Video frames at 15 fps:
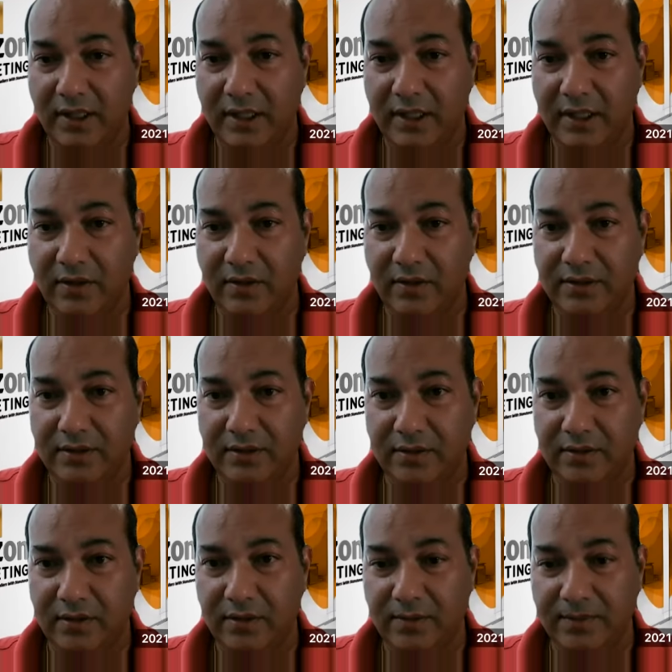going to
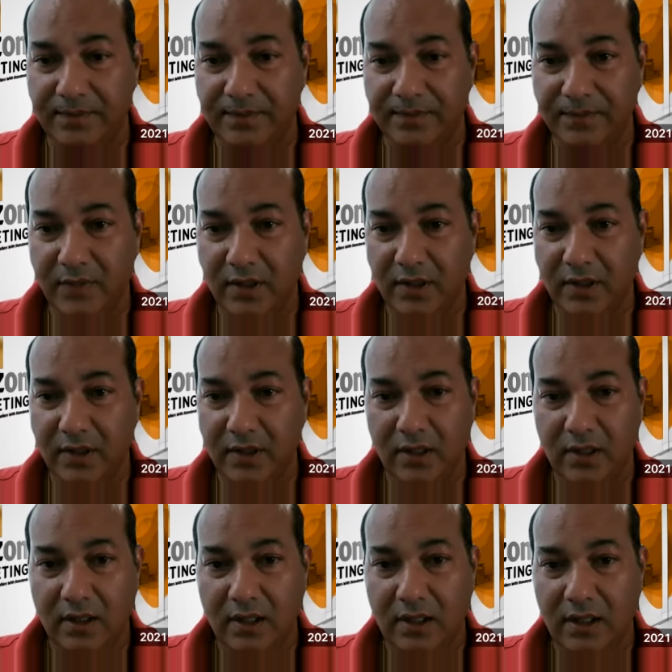go,
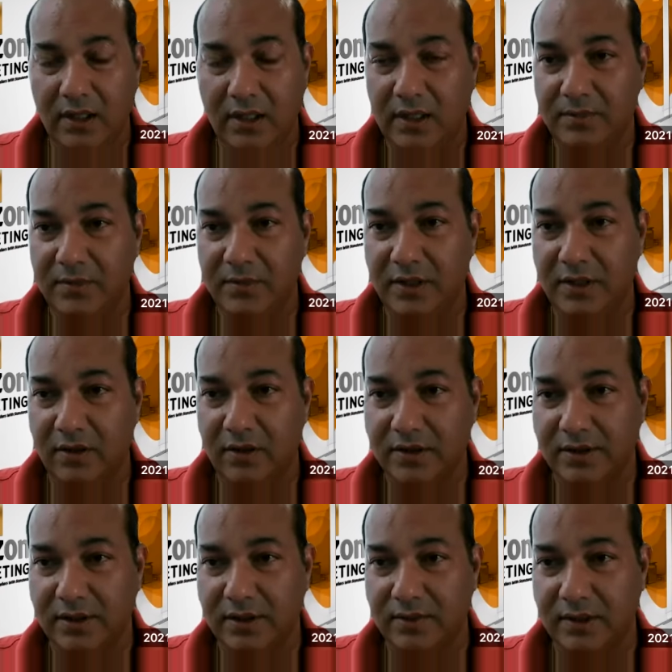let me launch
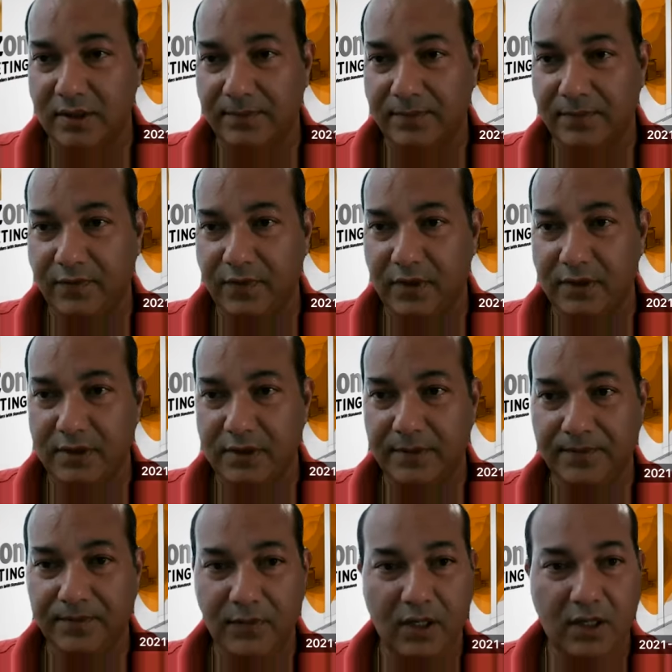this one first.
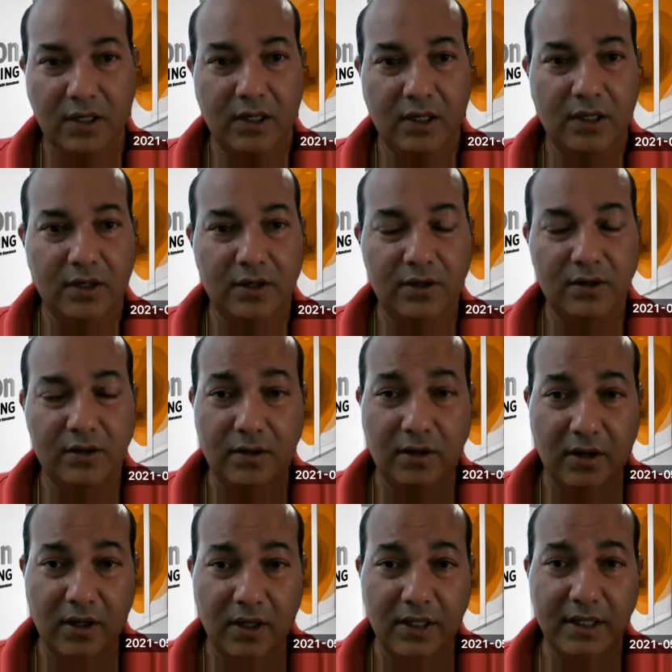You're
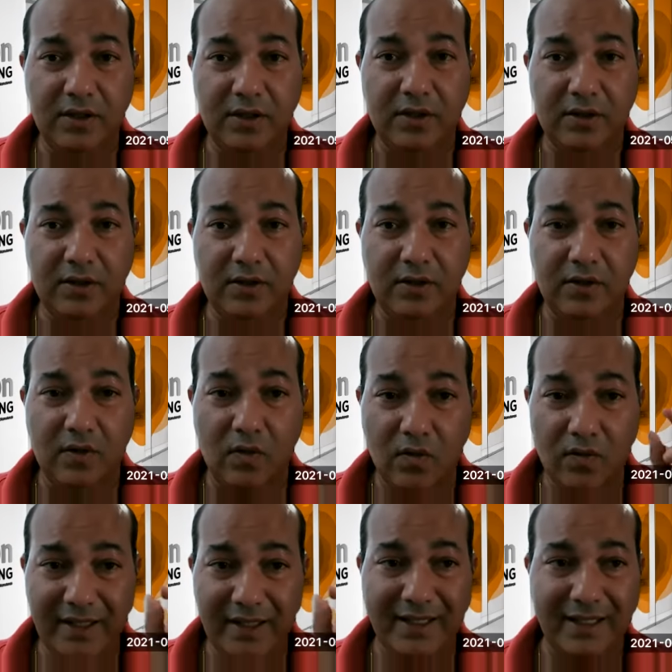only going to go
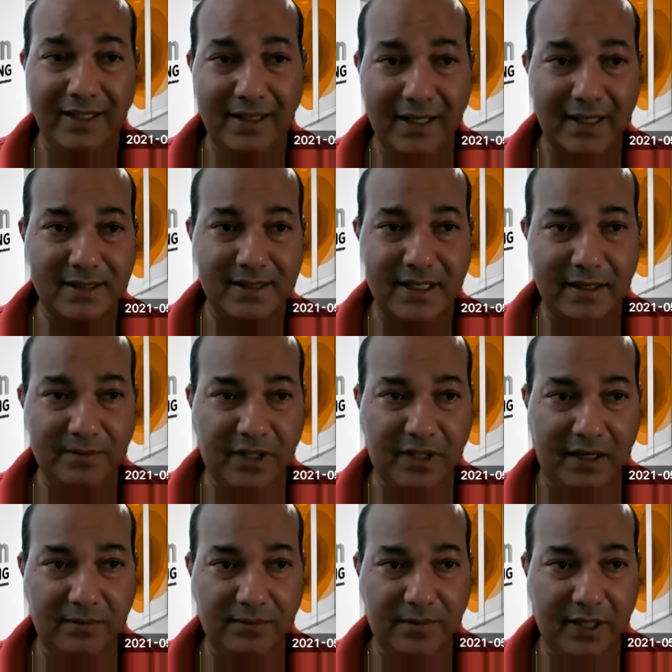within that same
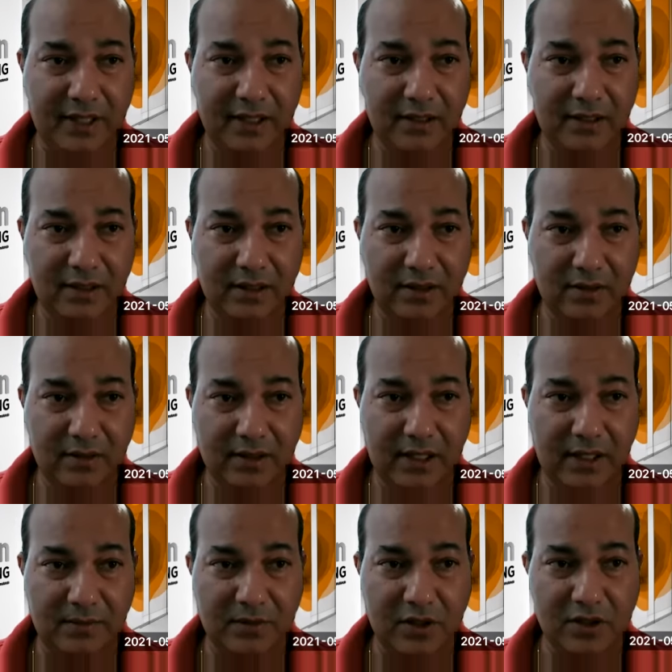campaign. Okay,
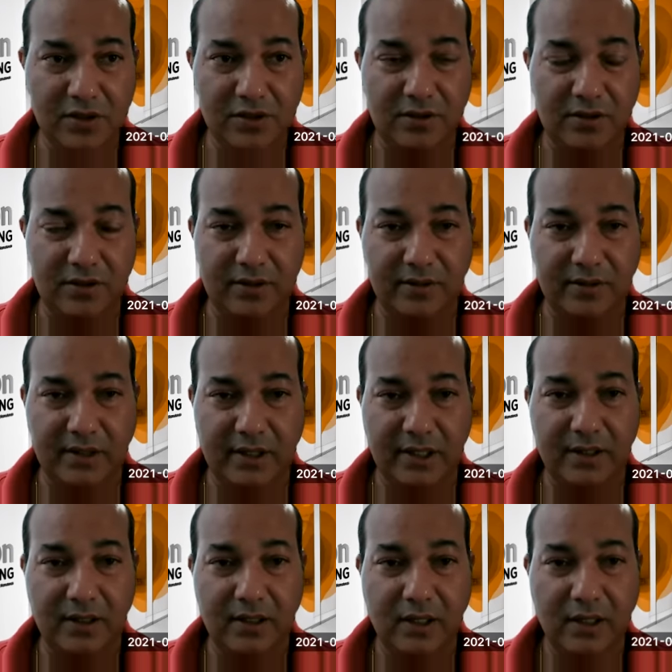I'm going to show you here.
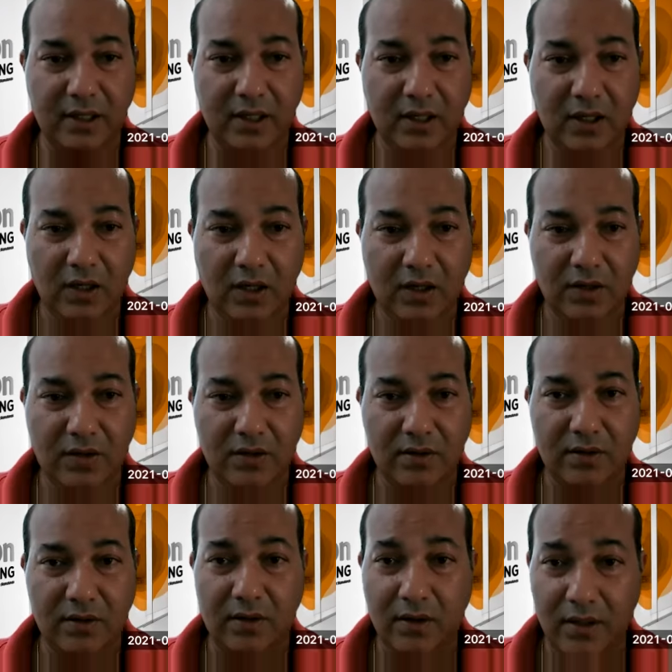
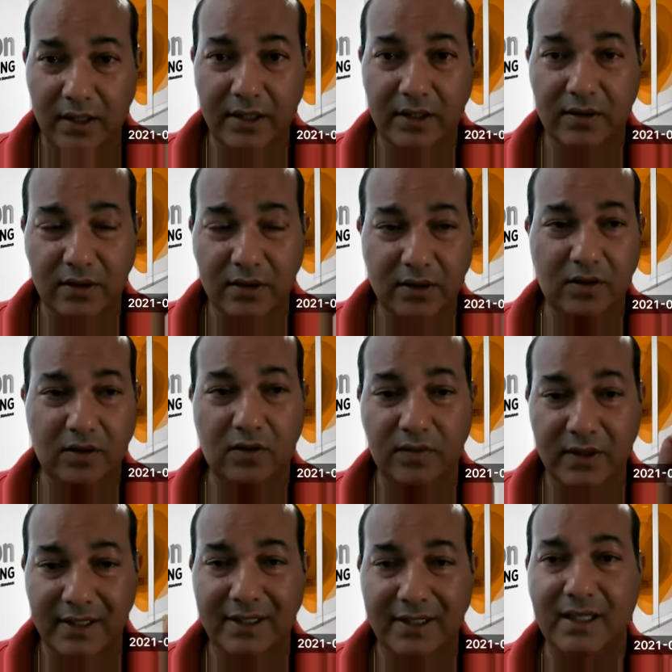You're only going to go
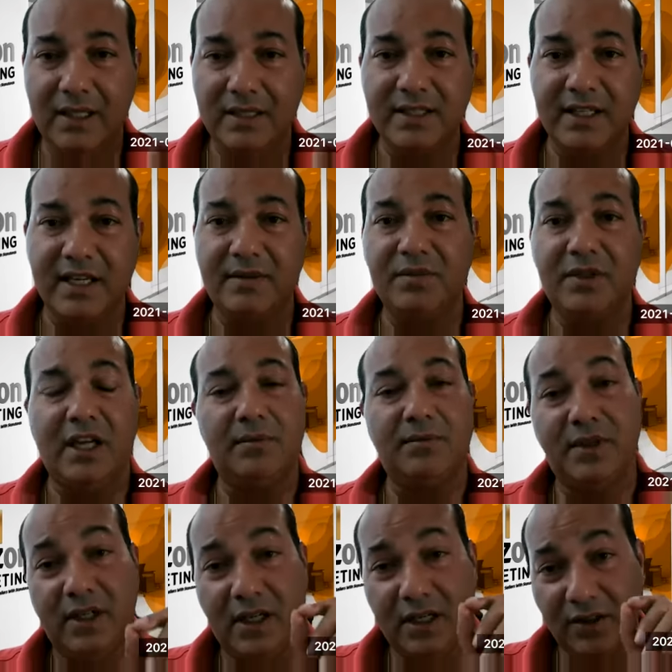within that same
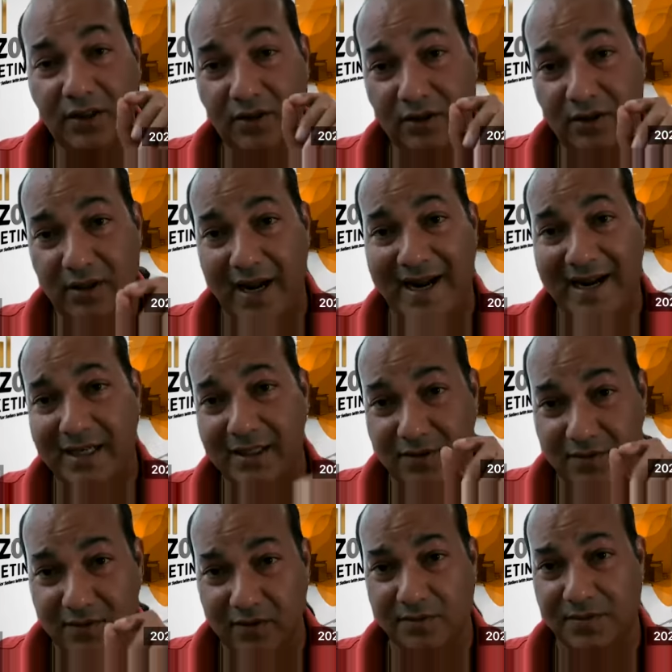campaign, and you're going to add
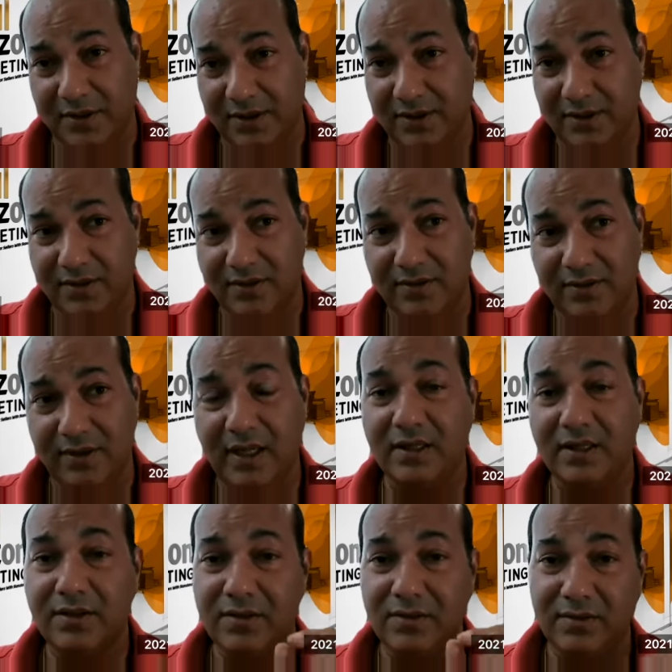groups
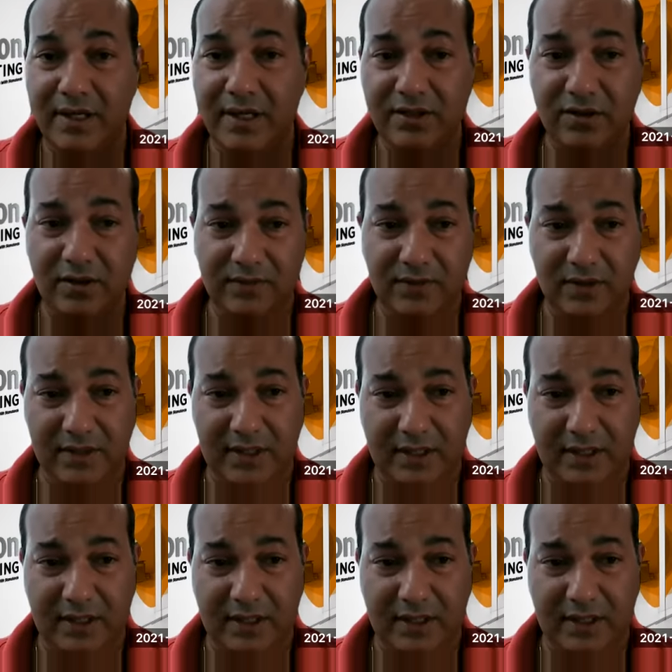to each of those